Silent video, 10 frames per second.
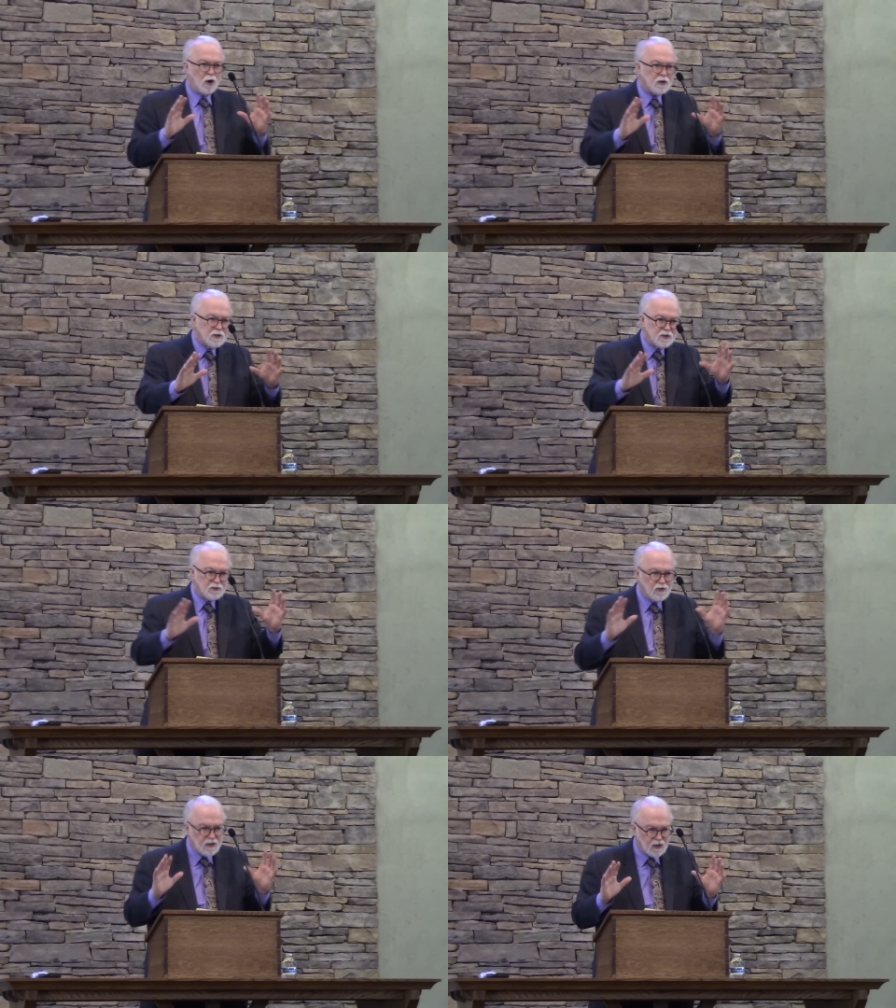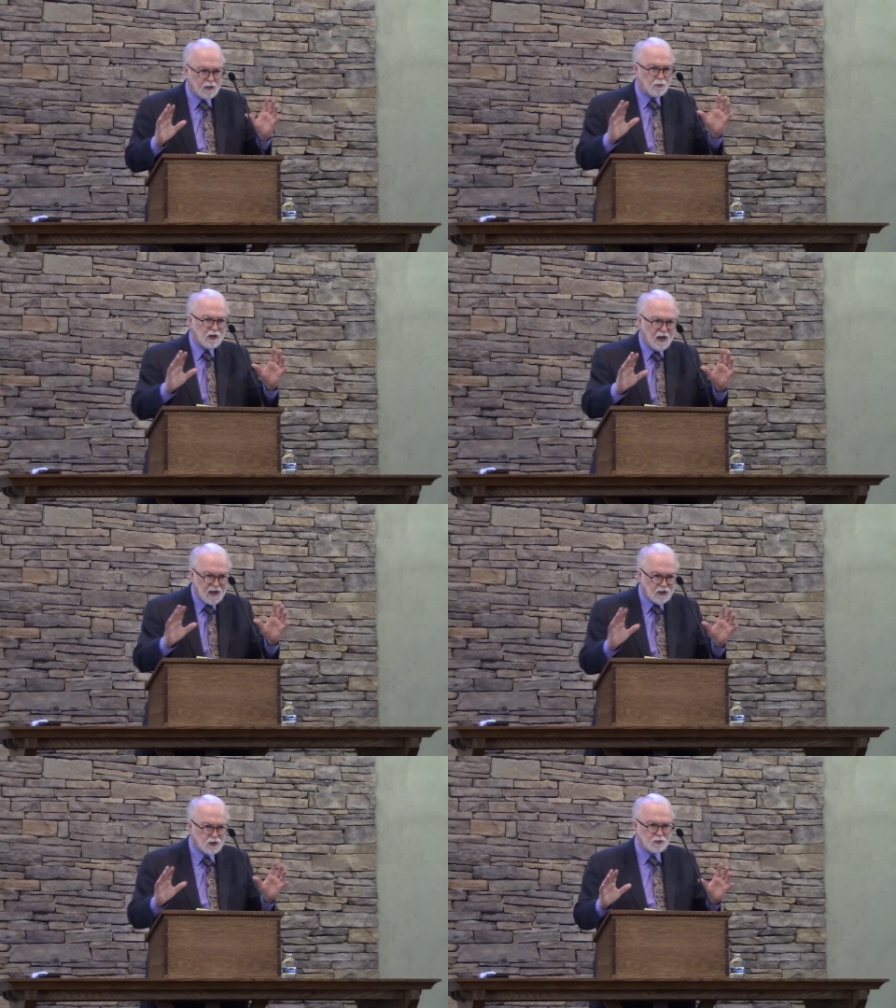Bart Zwingli
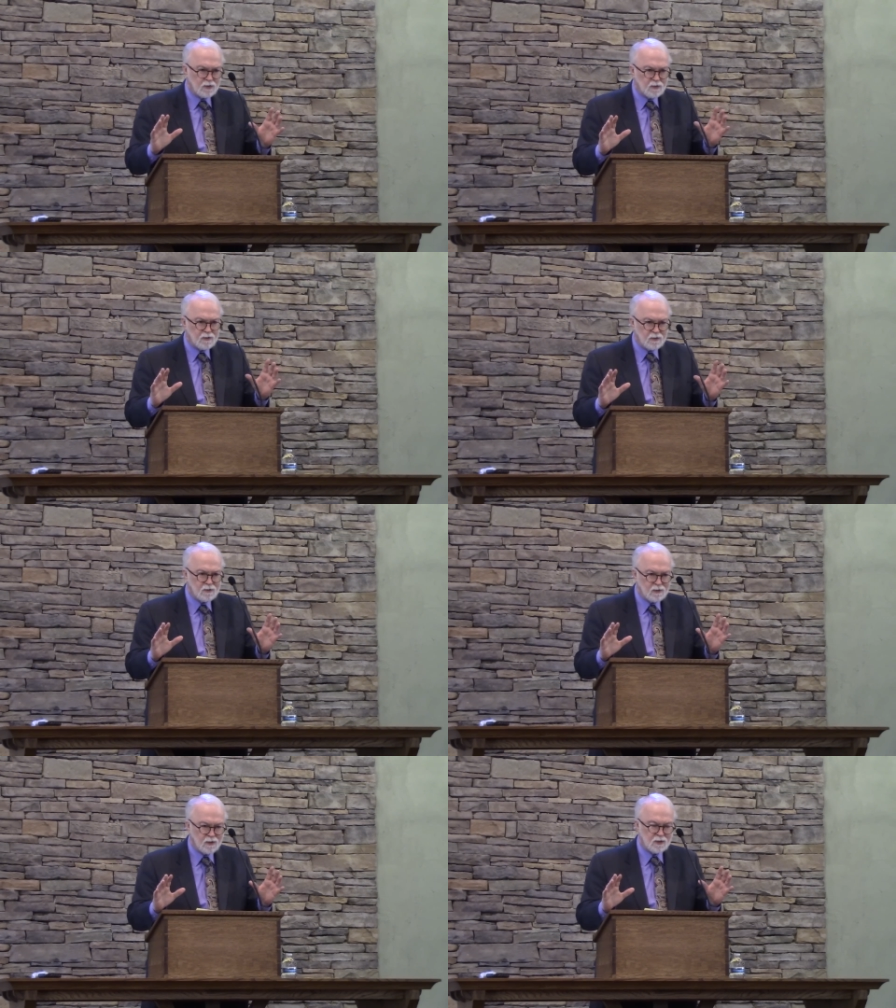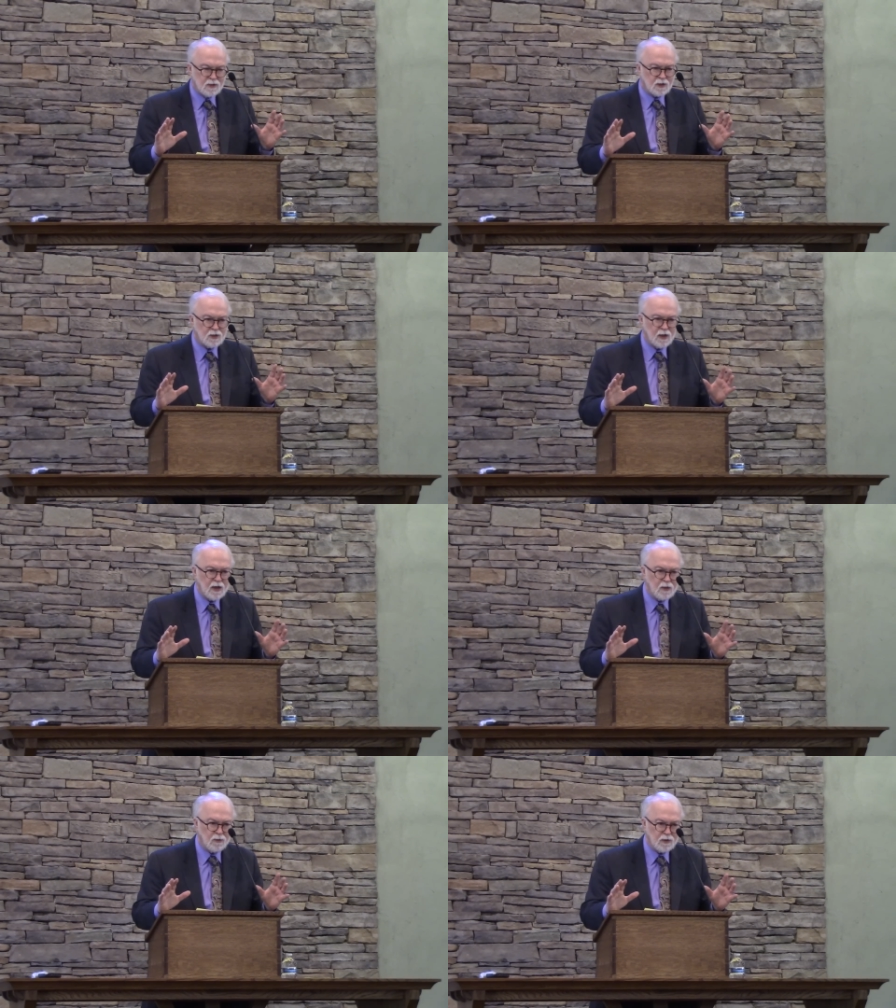reaction to such
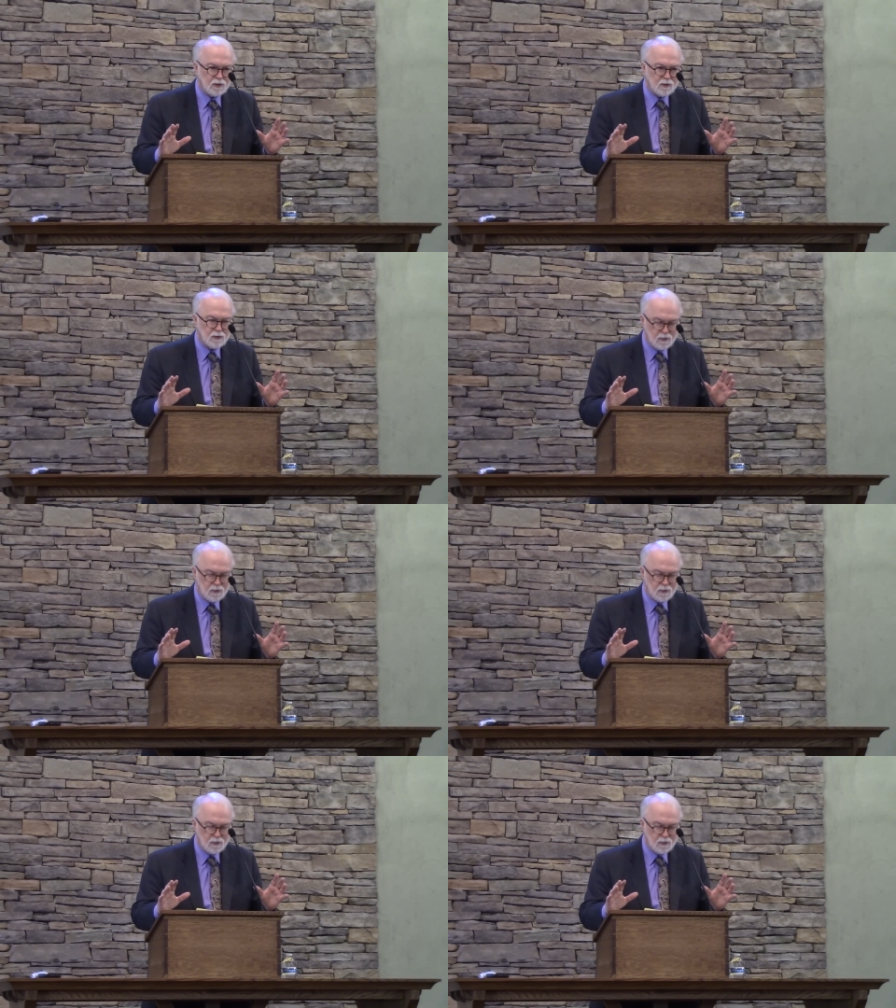language.